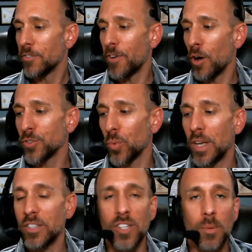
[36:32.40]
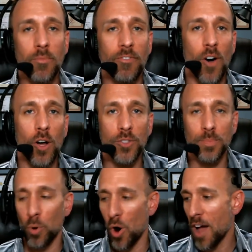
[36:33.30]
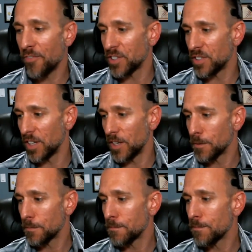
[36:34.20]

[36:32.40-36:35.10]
false wisdom, false prophecy,